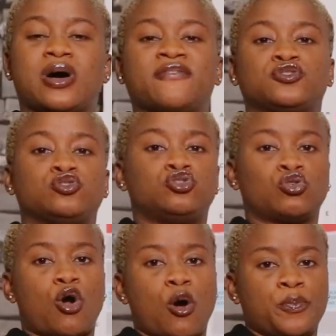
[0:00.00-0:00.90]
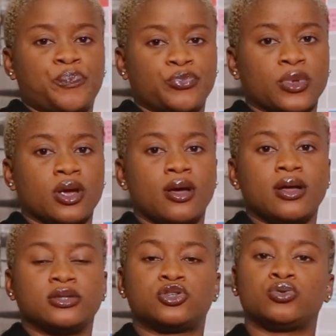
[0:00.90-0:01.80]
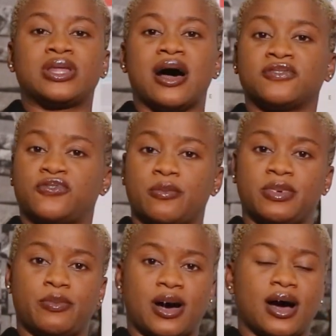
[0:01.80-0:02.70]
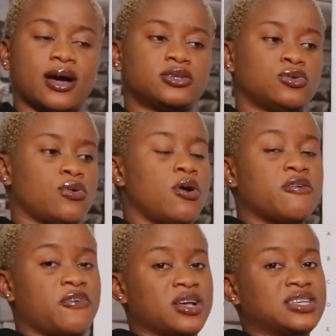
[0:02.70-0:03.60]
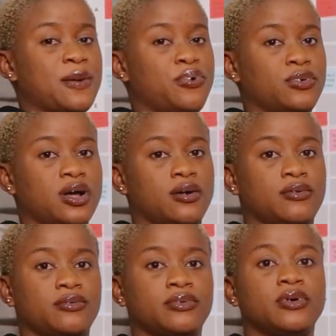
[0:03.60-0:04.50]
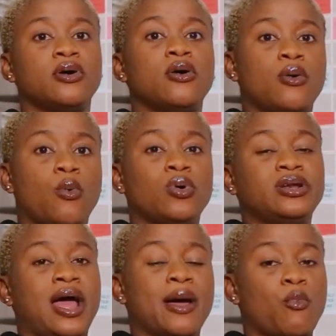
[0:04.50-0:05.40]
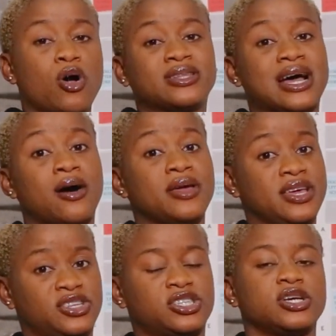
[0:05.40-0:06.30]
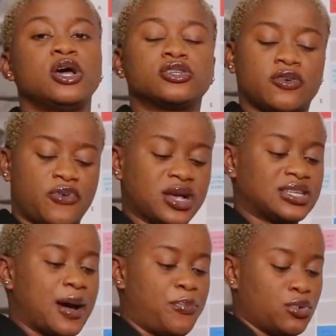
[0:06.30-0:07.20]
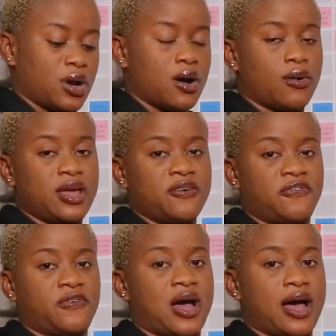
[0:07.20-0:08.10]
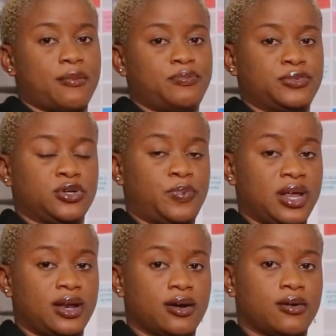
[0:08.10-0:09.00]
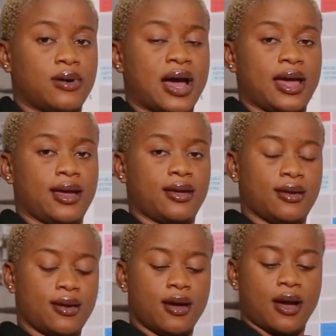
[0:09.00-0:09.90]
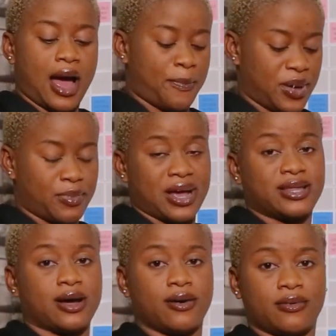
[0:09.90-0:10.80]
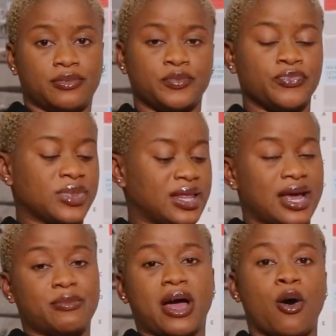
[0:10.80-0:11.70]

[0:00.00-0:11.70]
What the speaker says: will have to draw two tiles from the bag. So for example now, one tile each. So for example now, if I am to play now, I pick my tile, then my